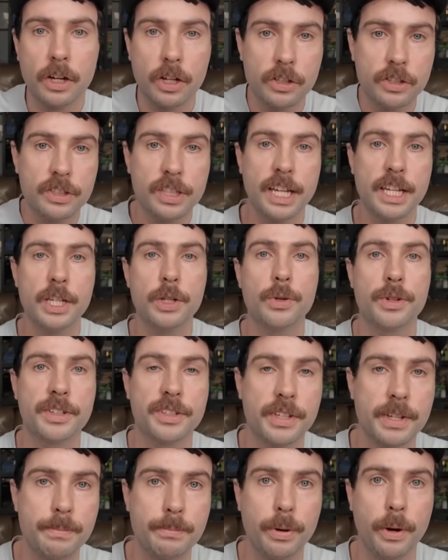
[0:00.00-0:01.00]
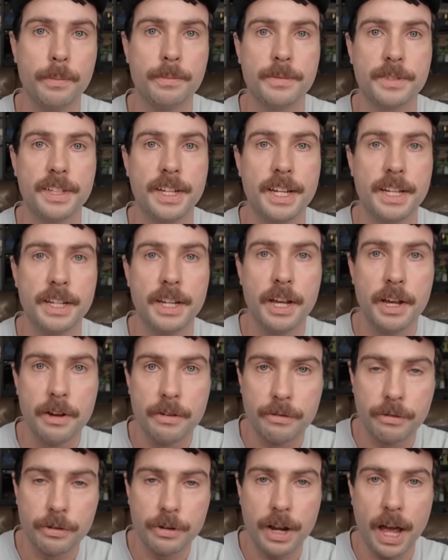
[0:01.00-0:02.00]
continuously pumped in
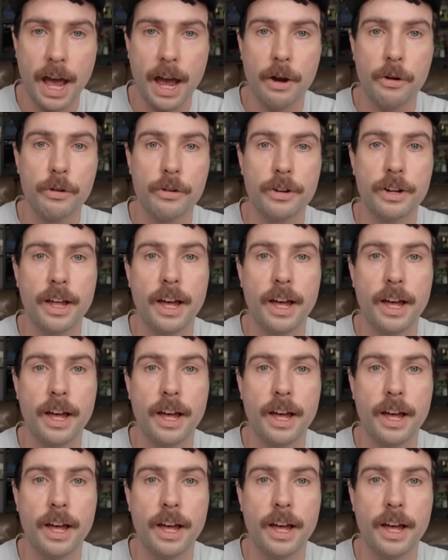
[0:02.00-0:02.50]
for an hour